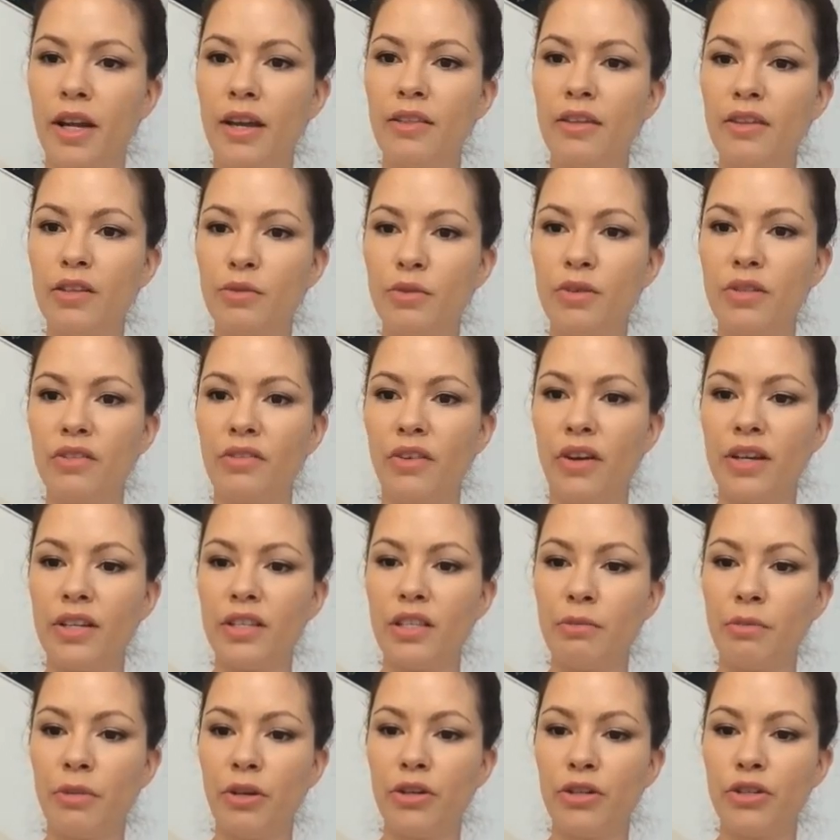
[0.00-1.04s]
And this one's very
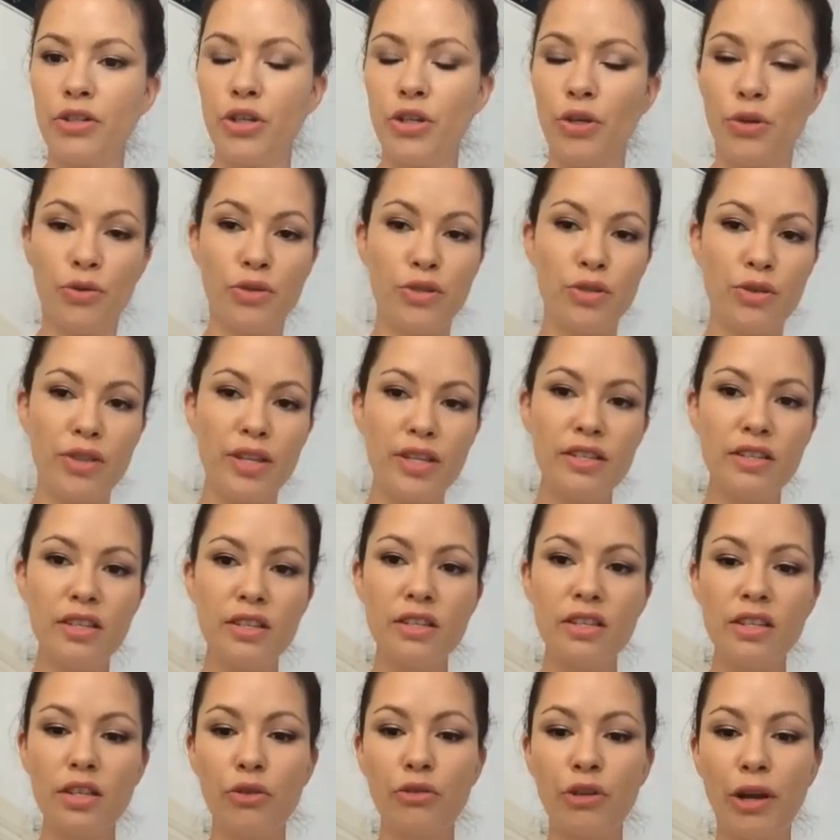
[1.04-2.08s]
similar too. So this
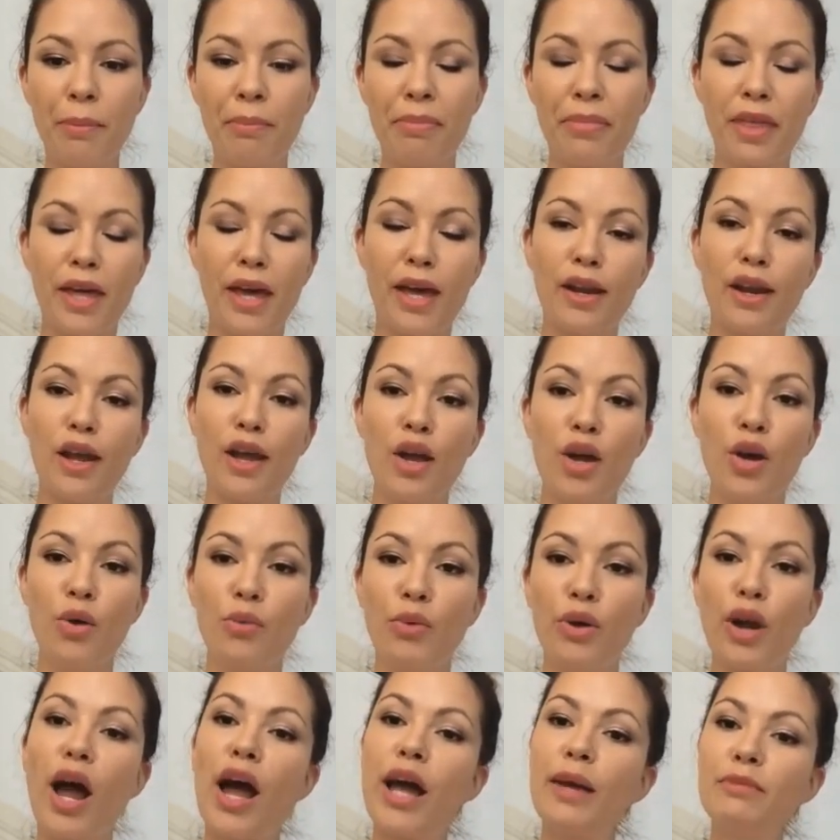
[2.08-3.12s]
is the grip that
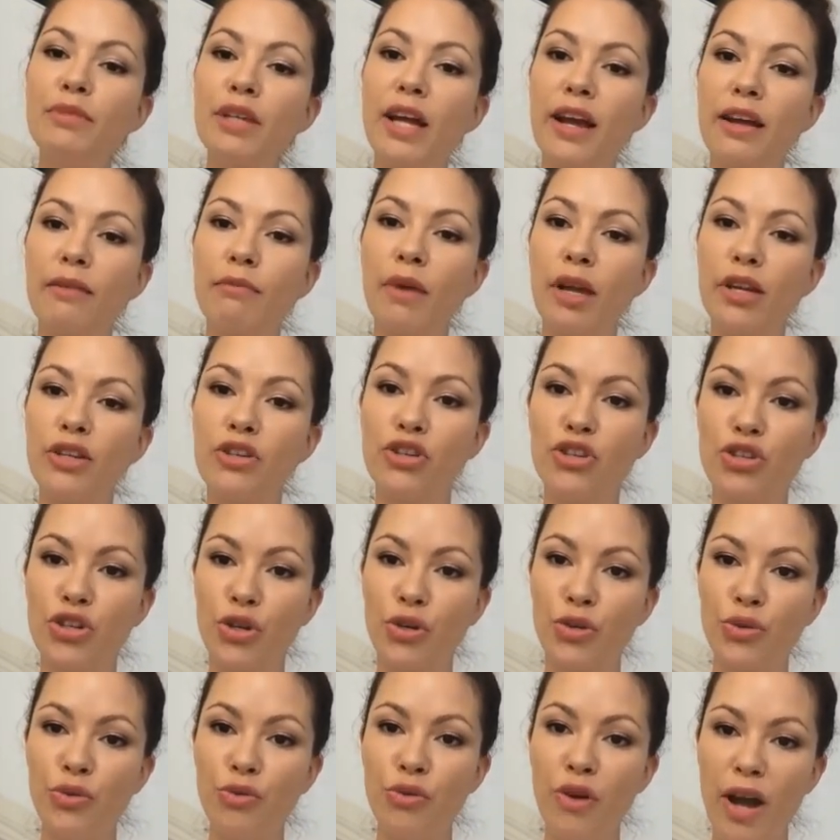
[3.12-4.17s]
when I'm tying my
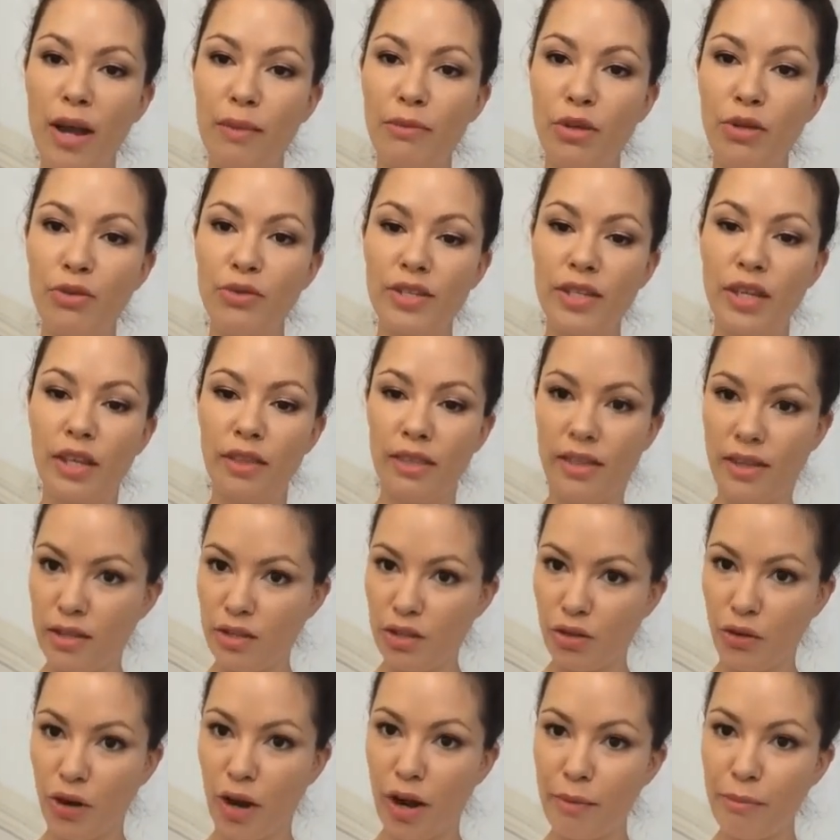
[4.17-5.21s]
shoe, I'm using
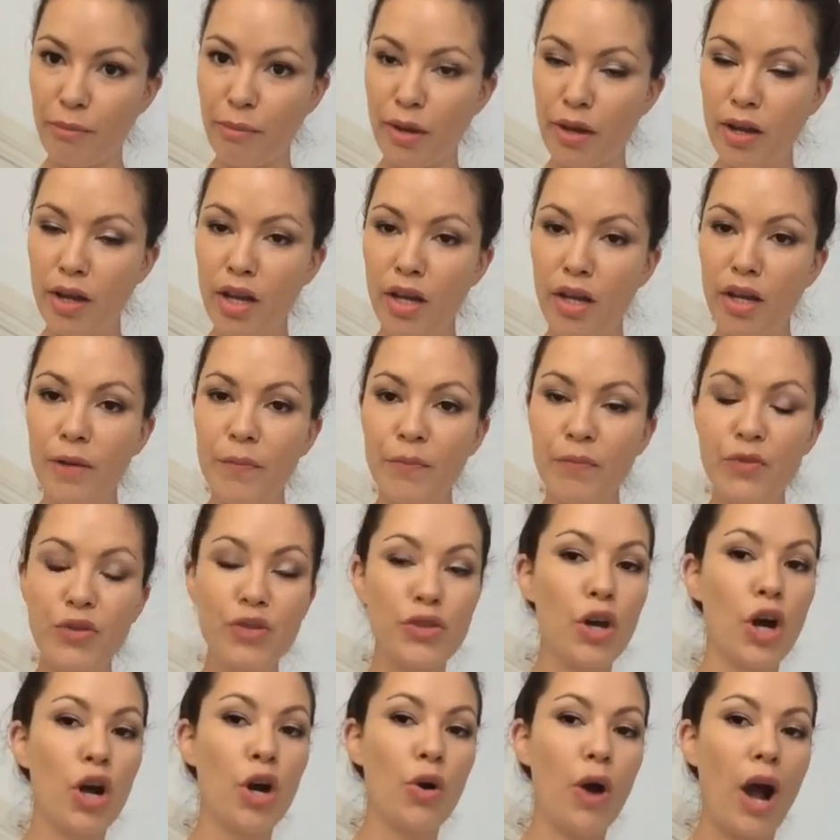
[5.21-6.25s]
this grip.
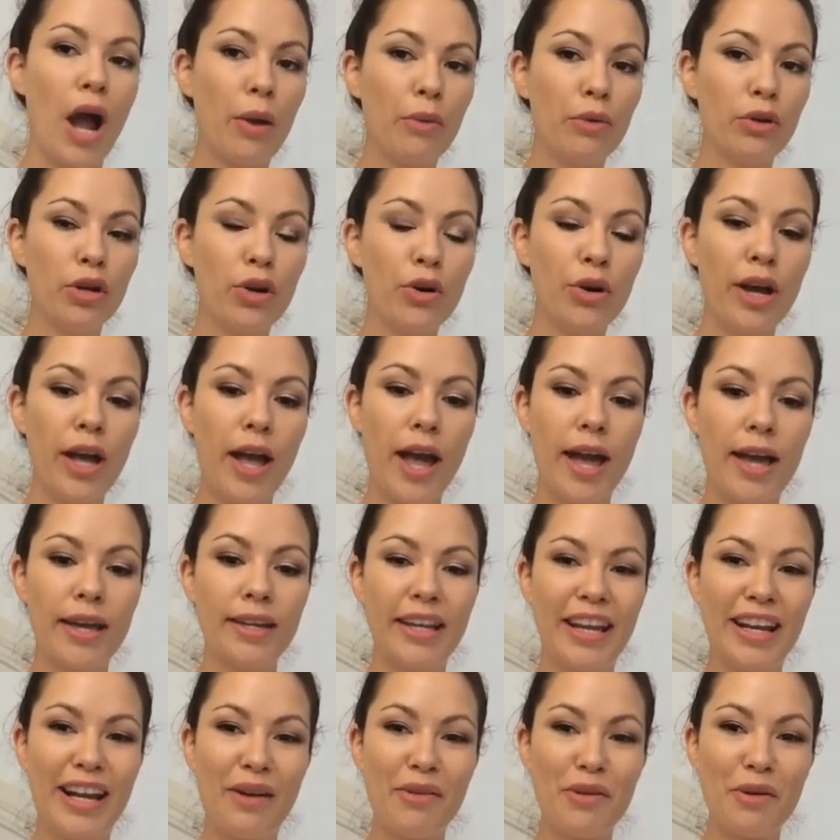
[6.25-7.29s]
So I will go ahead
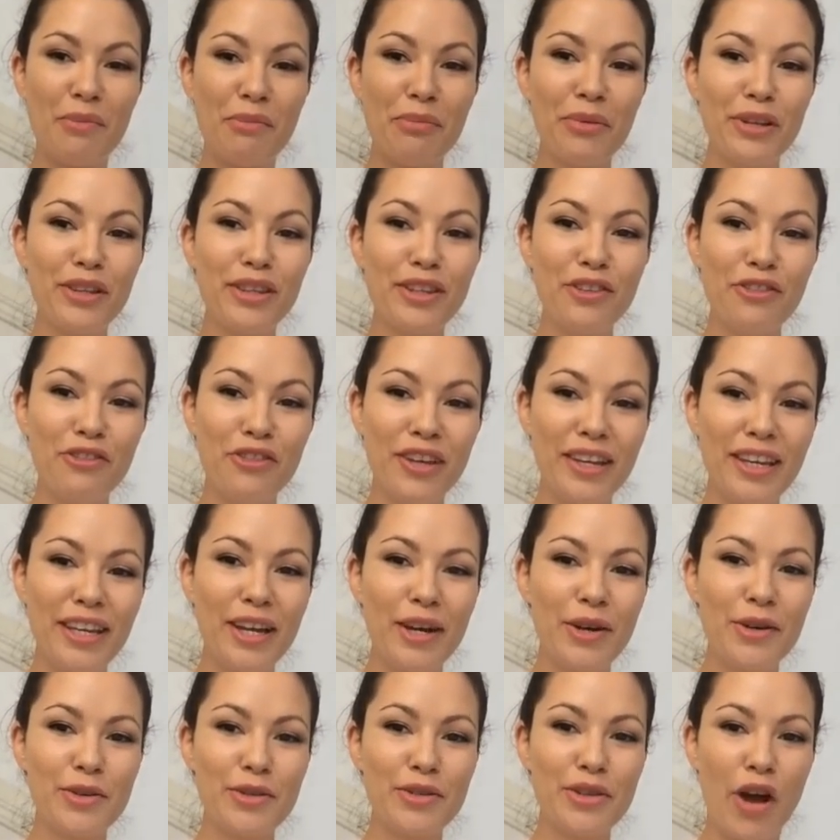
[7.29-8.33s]
and I will put the
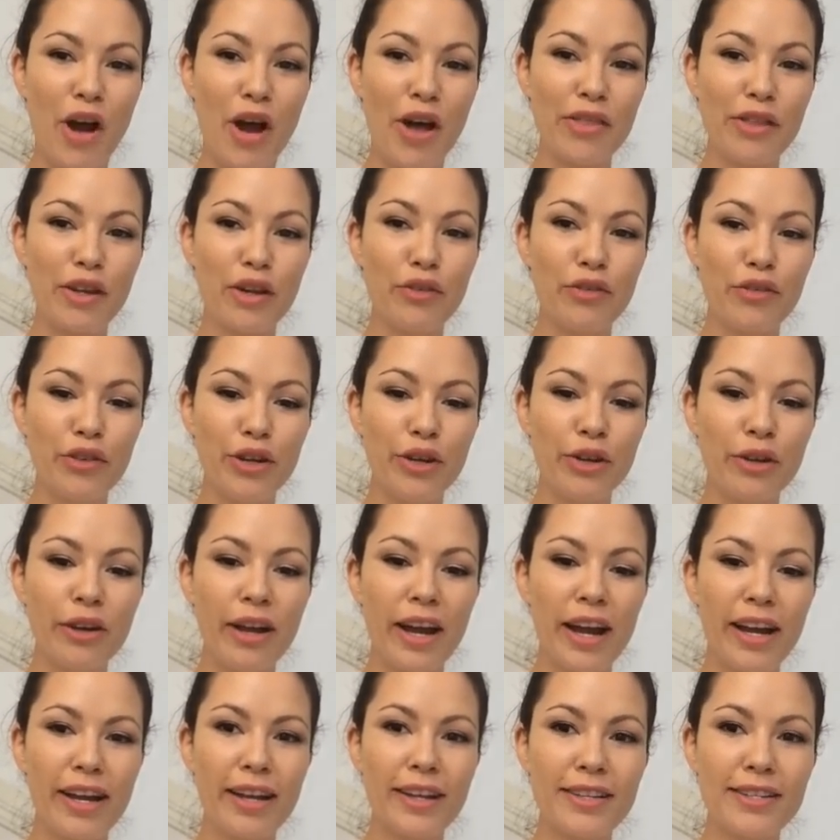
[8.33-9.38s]
videos on there for you
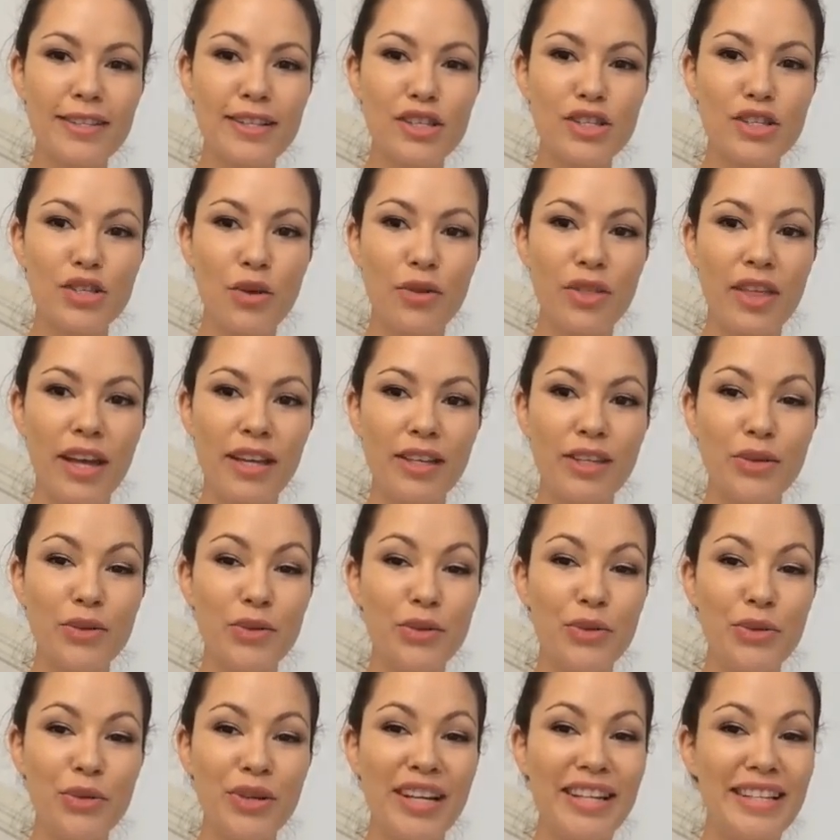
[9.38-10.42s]
guys so that
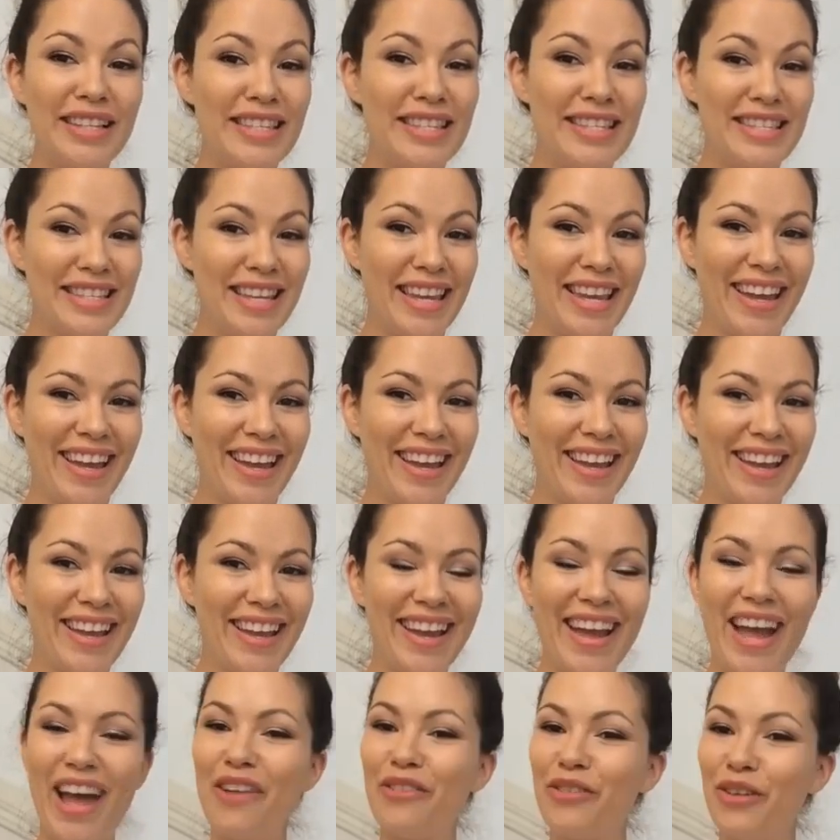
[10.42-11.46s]
you can see
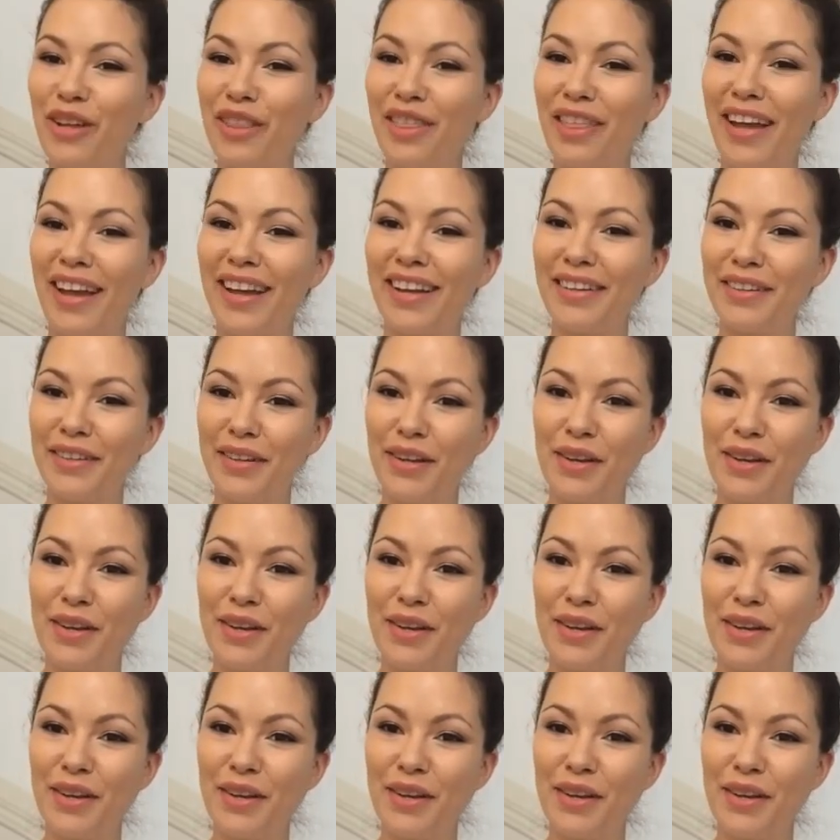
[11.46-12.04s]
everything.